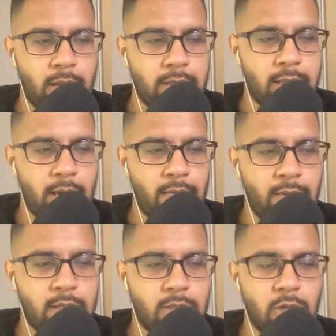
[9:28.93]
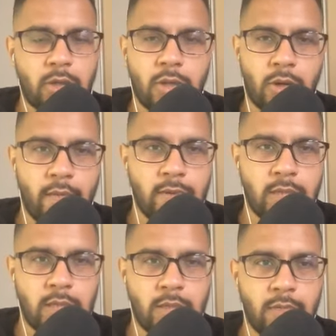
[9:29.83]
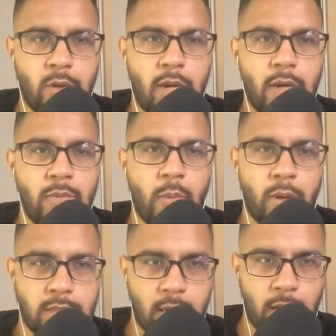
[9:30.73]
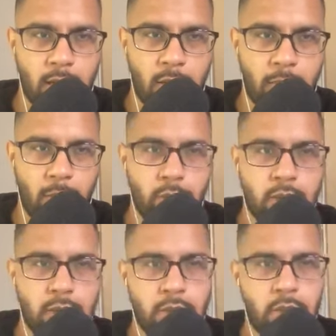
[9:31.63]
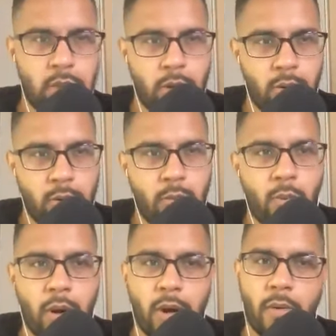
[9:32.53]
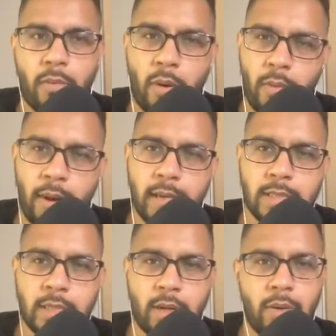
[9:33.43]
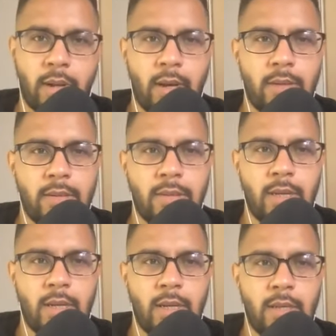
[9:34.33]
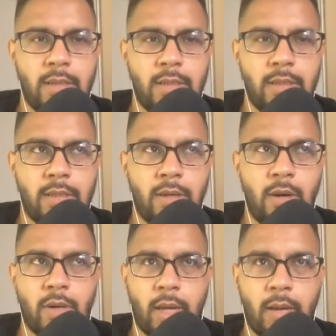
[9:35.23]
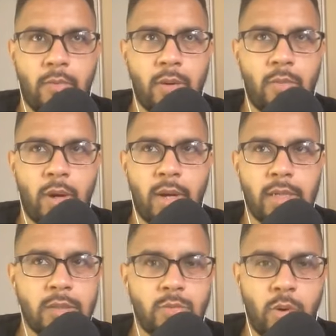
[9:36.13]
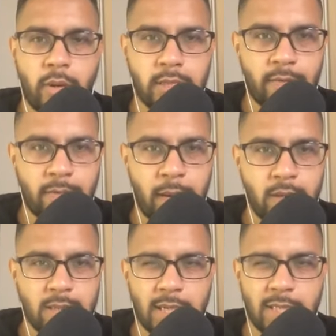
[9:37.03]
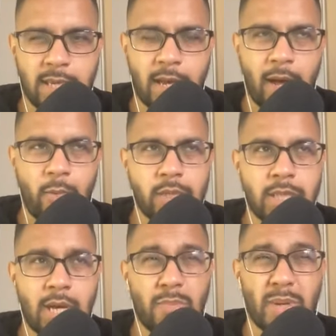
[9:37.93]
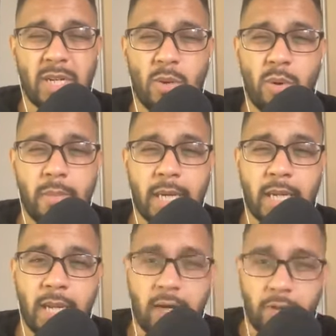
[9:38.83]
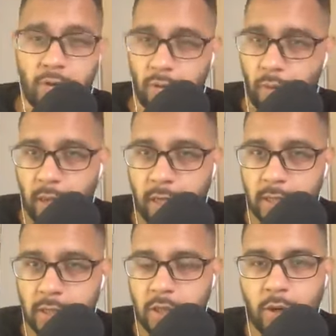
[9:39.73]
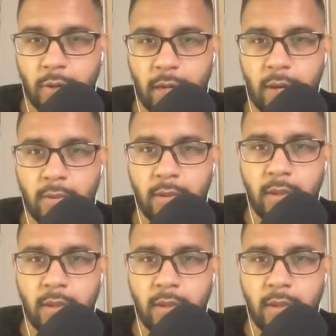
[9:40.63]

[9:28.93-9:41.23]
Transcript: just have this circular conversation of, well, we want to scale, but we don't want our ROAS to go down. Okay, why does ROAS even matter? It's like saying, I want to scale, but I don't want my click-through rate to go down.